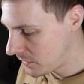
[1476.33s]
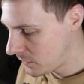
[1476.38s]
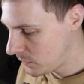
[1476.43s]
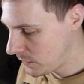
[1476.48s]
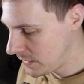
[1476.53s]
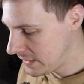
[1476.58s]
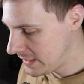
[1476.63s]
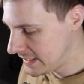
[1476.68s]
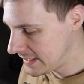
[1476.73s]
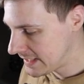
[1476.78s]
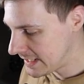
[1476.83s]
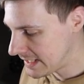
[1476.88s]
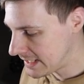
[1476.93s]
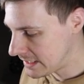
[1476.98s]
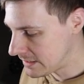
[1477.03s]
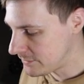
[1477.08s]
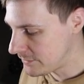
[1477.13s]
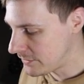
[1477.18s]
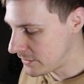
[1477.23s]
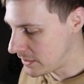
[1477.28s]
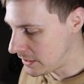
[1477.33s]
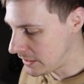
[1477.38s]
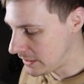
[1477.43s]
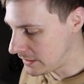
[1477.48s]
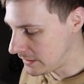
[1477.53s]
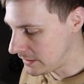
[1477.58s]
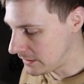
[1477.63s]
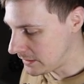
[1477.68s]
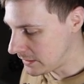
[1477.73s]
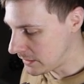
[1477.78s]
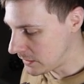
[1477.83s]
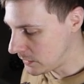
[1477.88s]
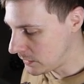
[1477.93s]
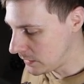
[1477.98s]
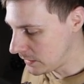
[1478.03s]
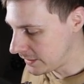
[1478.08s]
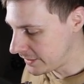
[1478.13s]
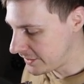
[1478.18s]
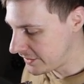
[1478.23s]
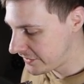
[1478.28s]
We have
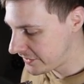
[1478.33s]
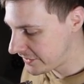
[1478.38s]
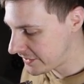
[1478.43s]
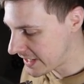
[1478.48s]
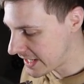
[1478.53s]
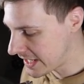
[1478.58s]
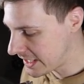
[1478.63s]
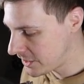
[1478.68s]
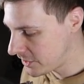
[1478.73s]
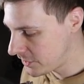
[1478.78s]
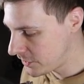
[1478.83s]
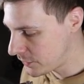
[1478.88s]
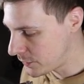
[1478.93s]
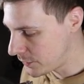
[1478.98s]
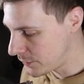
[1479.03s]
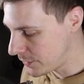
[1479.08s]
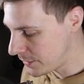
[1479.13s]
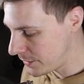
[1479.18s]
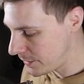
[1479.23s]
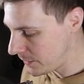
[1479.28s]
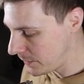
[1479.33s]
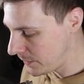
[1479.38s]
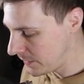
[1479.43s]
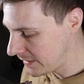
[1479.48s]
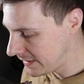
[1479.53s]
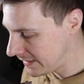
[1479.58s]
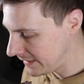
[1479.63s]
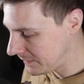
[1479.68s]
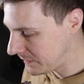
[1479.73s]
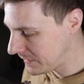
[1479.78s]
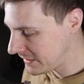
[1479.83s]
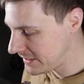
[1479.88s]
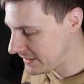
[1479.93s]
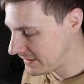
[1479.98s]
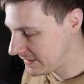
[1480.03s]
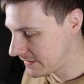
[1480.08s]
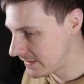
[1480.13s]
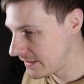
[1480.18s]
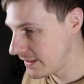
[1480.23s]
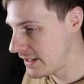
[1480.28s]
Alolan Sandshrew, which
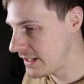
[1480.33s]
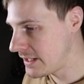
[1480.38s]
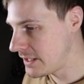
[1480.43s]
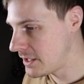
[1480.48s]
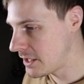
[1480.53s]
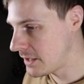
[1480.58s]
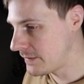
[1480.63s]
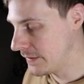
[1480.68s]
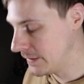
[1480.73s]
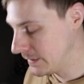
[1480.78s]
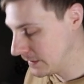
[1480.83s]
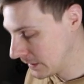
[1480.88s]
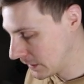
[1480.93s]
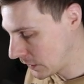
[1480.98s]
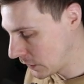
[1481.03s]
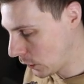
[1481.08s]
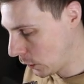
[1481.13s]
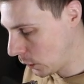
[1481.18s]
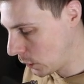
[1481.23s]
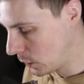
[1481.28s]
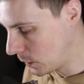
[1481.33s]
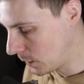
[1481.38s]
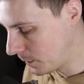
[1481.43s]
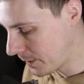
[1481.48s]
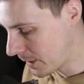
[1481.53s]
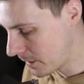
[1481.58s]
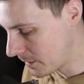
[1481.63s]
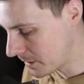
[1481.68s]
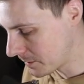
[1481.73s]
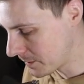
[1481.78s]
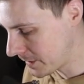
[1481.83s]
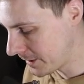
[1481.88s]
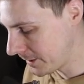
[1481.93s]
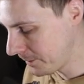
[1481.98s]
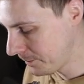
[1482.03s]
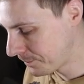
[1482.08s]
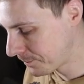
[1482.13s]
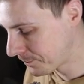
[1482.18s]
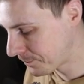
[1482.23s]
is another cool Pokemon.